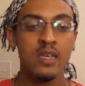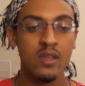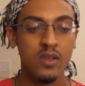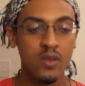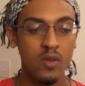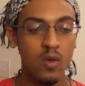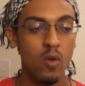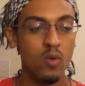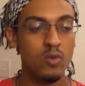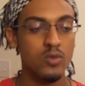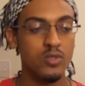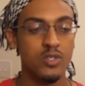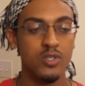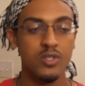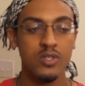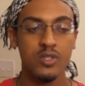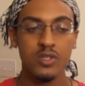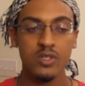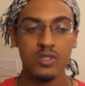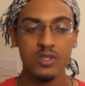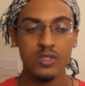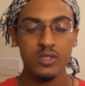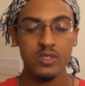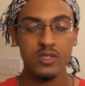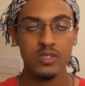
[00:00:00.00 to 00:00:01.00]

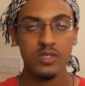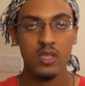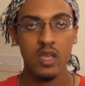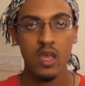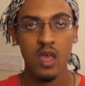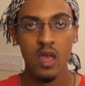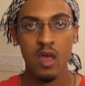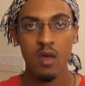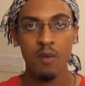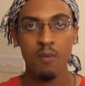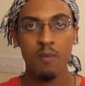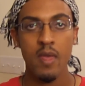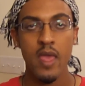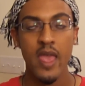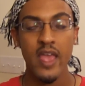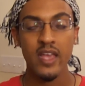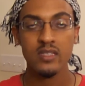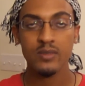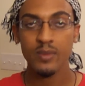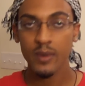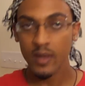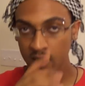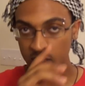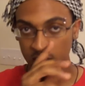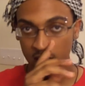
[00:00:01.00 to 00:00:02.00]
culture's
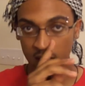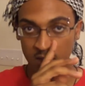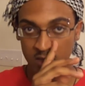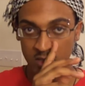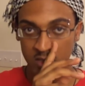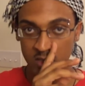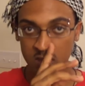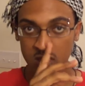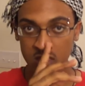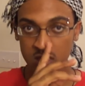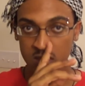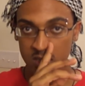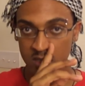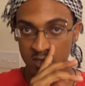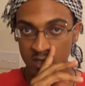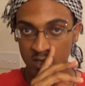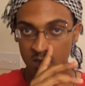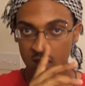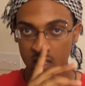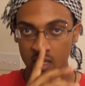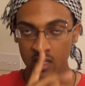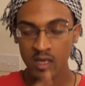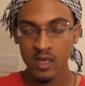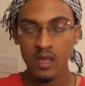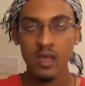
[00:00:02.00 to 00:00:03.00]
expectations
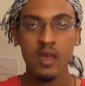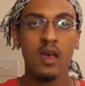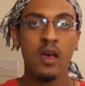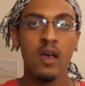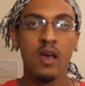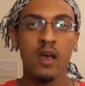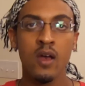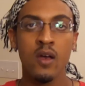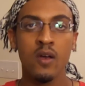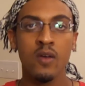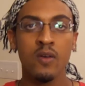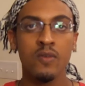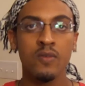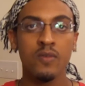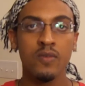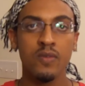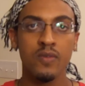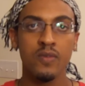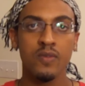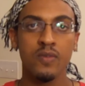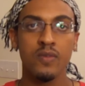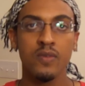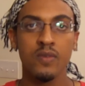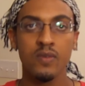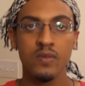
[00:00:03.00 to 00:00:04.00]

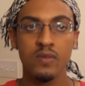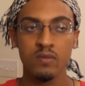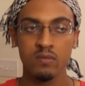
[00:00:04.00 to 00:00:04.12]
of,